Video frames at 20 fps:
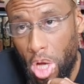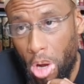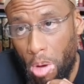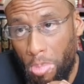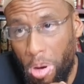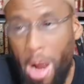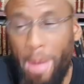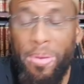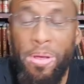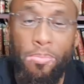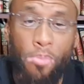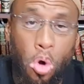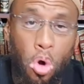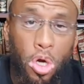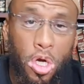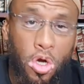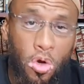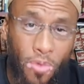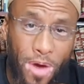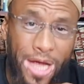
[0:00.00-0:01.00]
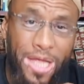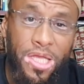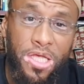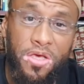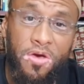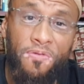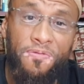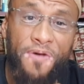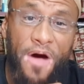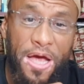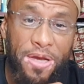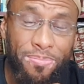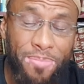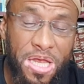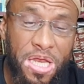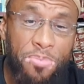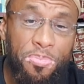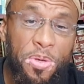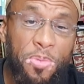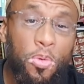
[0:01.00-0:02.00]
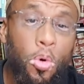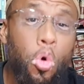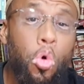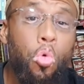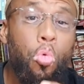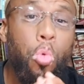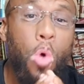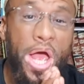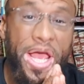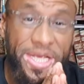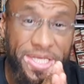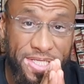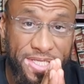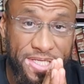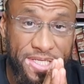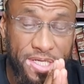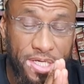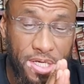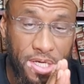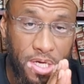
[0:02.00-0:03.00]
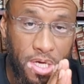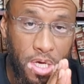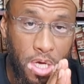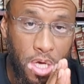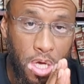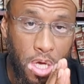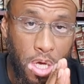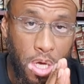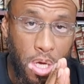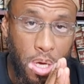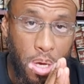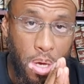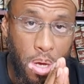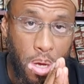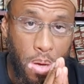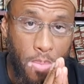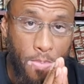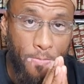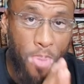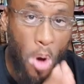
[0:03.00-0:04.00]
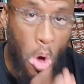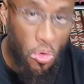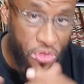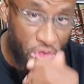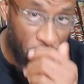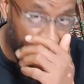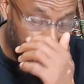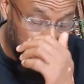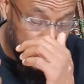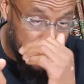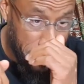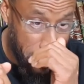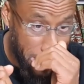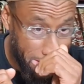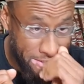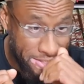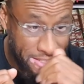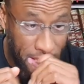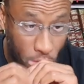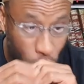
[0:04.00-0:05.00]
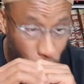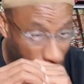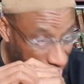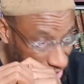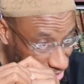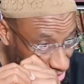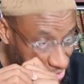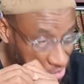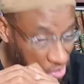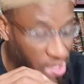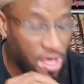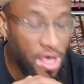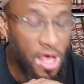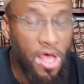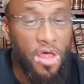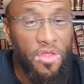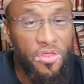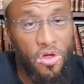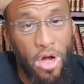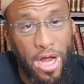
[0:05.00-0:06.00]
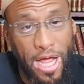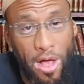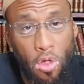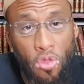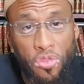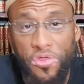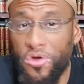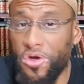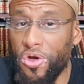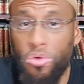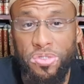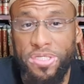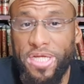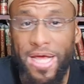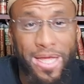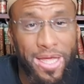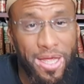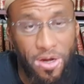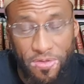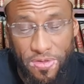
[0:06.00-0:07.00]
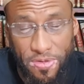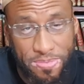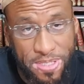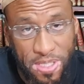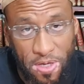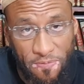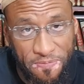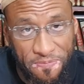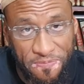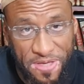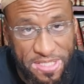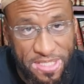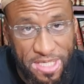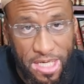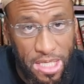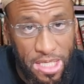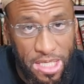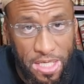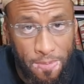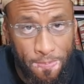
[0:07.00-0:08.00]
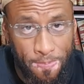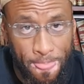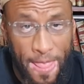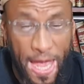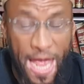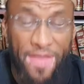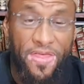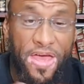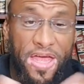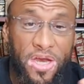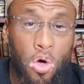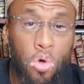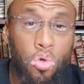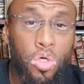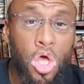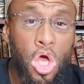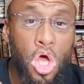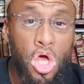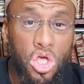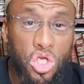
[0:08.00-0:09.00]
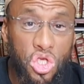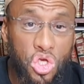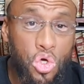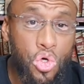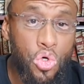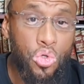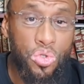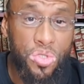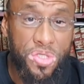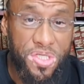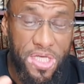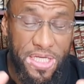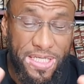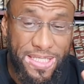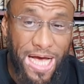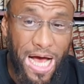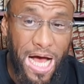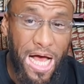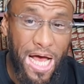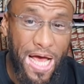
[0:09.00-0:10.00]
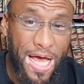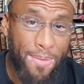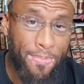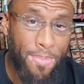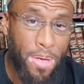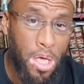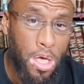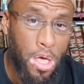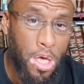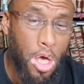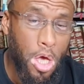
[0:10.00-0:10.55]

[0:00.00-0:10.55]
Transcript: probably more correctly, you'll find many people who waste both of those things. They waste their health, they don't take care of themselves physically, and they don't use the time